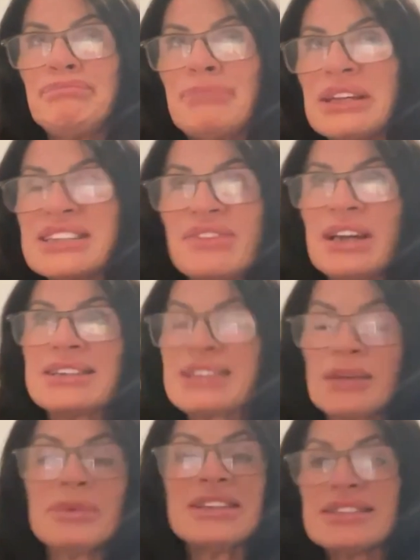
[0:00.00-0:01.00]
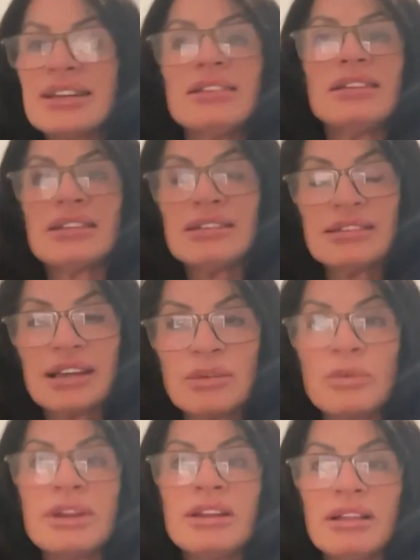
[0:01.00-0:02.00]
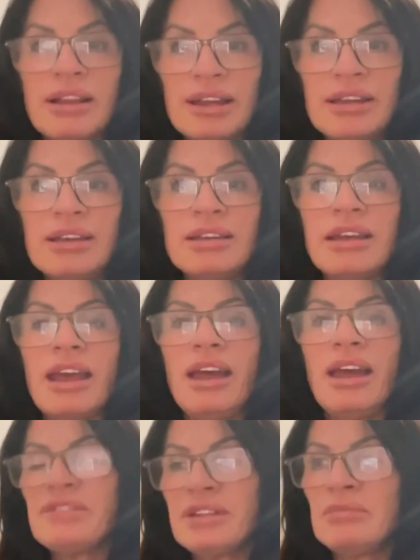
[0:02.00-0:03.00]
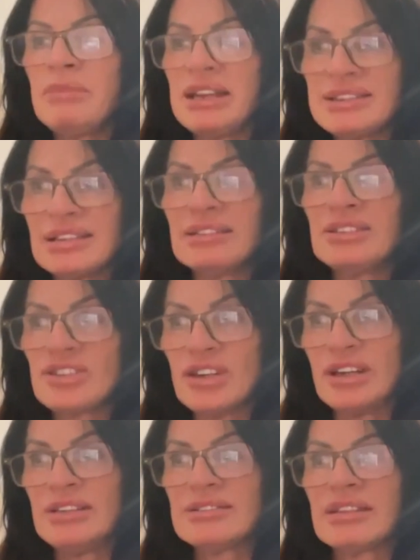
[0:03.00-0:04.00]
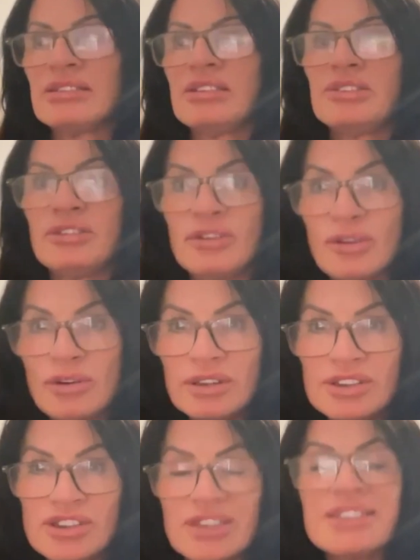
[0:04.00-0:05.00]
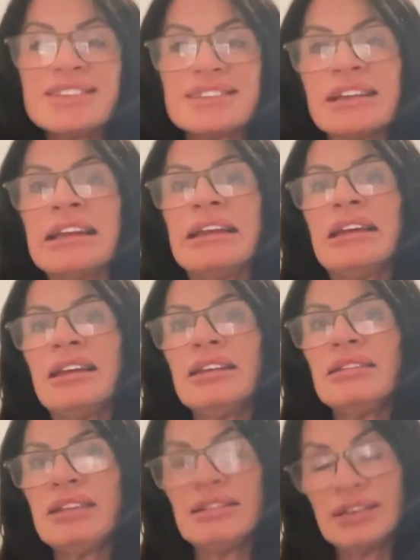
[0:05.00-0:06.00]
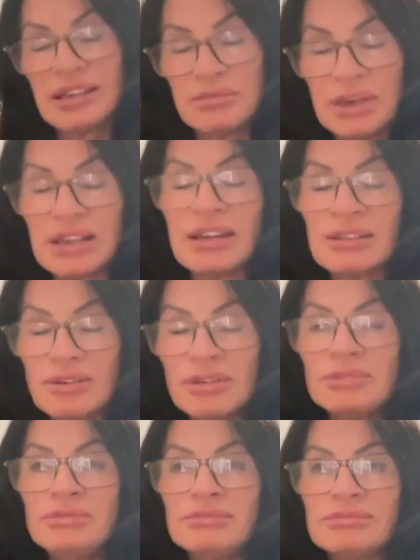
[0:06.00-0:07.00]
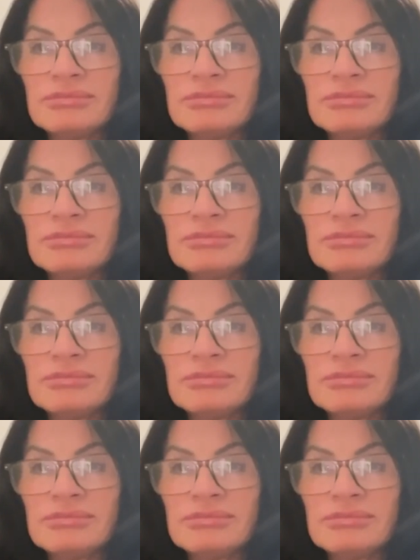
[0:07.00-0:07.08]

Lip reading: But as far as I'm concerned, they can think what they like. If they're medically trained and they're neurologists, then they can make that call.